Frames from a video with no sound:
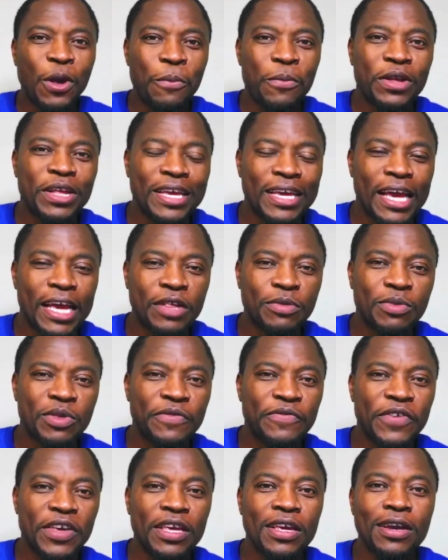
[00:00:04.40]
up, Money Geeks? Mr.
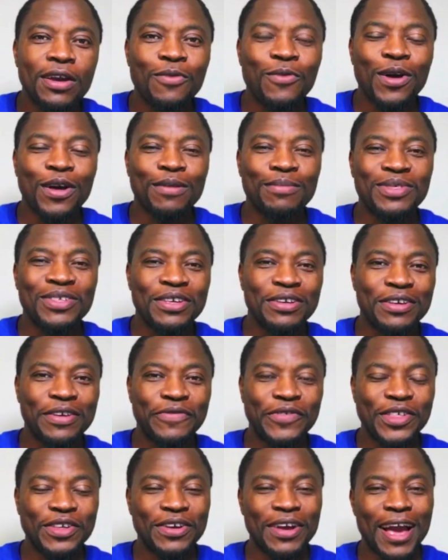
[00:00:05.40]
V here. Welcome to another
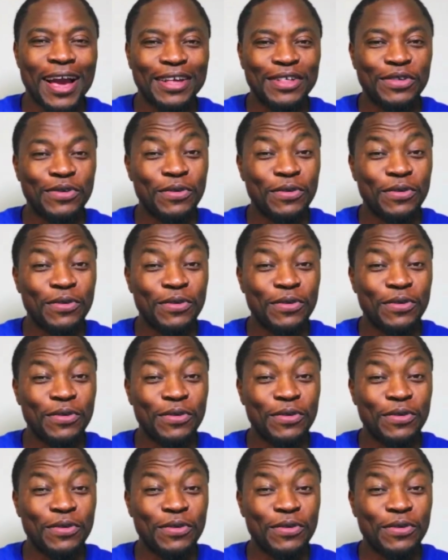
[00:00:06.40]
video, guys.